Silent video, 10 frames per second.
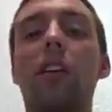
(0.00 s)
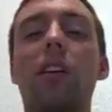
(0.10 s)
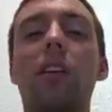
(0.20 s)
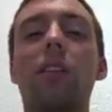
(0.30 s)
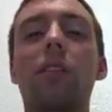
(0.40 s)

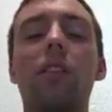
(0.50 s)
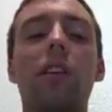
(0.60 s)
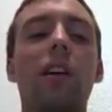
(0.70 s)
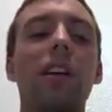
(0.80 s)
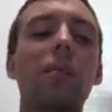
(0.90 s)

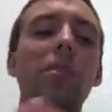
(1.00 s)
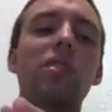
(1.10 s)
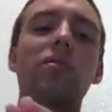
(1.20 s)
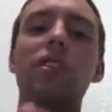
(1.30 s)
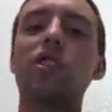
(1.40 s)
an
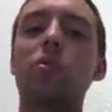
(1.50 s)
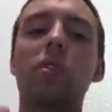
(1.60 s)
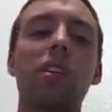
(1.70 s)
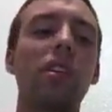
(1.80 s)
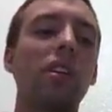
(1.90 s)
image
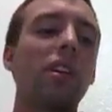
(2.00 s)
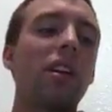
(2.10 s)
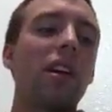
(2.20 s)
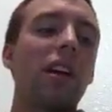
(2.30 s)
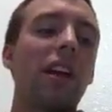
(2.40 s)
visually,
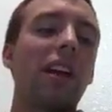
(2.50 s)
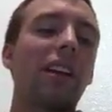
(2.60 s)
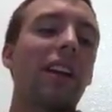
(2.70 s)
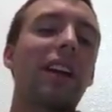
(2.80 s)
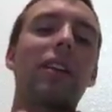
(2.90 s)

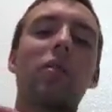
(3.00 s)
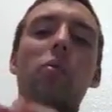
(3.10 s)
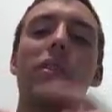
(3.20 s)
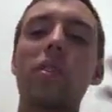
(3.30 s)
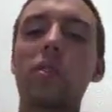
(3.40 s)
and
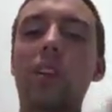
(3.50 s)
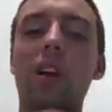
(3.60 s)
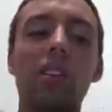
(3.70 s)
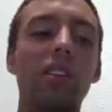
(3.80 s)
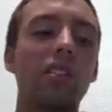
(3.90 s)
with those
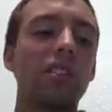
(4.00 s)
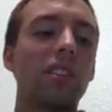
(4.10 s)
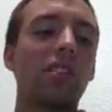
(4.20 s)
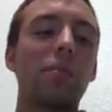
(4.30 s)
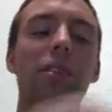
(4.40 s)
colors
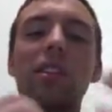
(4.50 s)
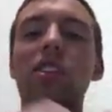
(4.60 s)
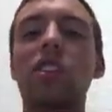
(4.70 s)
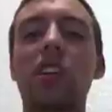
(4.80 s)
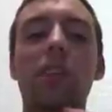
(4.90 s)
and
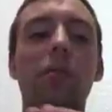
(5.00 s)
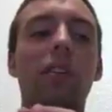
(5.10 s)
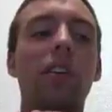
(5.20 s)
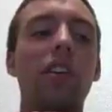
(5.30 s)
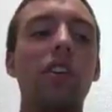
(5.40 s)
repetition
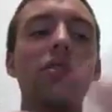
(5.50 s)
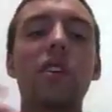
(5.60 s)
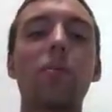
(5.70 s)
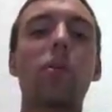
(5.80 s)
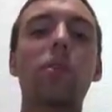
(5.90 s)
and
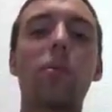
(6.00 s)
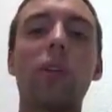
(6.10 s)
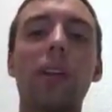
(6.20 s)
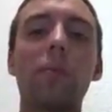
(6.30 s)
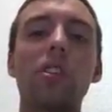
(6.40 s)
using
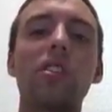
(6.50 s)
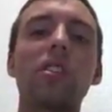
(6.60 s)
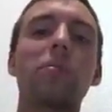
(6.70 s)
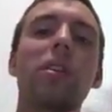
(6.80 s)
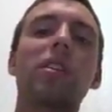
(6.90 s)
multiple
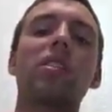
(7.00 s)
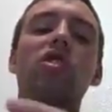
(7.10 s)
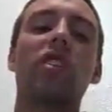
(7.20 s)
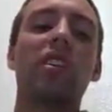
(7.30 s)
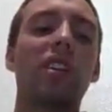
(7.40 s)
images, but
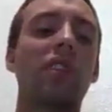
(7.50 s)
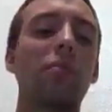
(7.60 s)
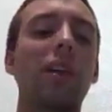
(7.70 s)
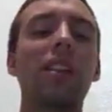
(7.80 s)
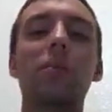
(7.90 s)
trying to
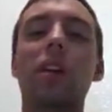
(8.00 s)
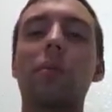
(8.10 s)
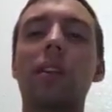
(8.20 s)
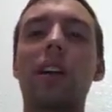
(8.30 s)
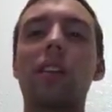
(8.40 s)
make them
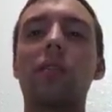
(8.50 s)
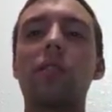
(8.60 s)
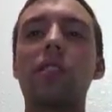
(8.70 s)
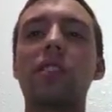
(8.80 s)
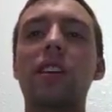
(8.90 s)
come together
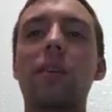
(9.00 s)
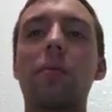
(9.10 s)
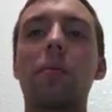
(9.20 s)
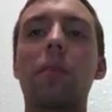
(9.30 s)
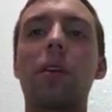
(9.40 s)
for the
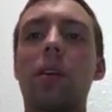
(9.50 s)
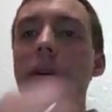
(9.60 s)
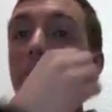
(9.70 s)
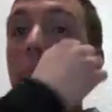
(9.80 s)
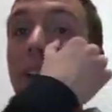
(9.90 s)
same
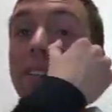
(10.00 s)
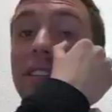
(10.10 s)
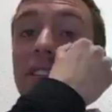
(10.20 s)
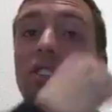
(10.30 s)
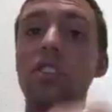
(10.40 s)

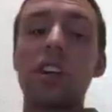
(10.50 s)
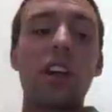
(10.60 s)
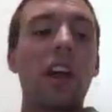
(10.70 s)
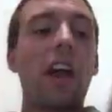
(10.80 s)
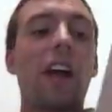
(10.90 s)
message.
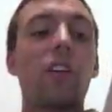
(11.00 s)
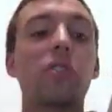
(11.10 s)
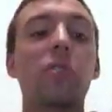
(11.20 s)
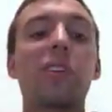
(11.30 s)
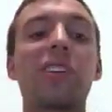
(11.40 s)
I
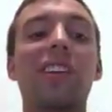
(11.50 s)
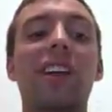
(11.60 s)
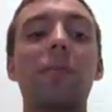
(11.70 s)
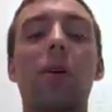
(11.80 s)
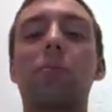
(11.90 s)
also learned a
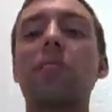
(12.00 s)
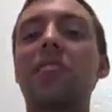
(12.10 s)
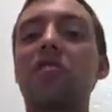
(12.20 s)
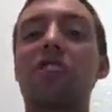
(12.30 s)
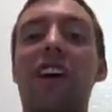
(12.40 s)
lot about
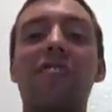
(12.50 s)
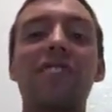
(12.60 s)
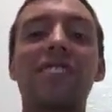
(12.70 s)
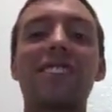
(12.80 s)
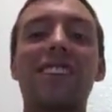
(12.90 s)
printing
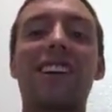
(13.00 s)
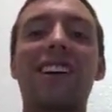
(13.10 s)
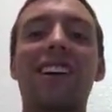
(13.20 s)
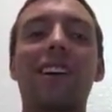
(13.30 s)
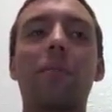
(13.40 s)
drafts.
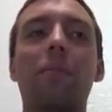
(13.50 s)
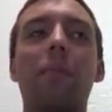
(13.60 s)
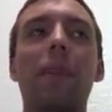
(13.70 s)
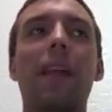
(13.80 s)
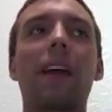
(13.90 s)

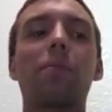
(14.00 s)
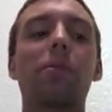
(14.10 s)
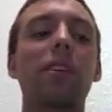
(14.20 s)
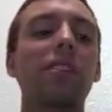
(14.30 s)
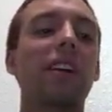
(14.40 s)
I
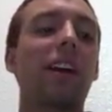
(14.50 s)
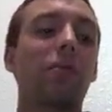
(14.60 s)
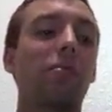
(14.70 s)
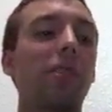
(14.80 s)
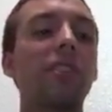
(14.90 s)

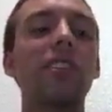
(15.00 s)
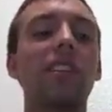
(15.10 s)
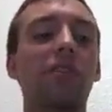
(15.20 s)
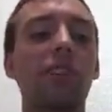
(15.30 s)
printed and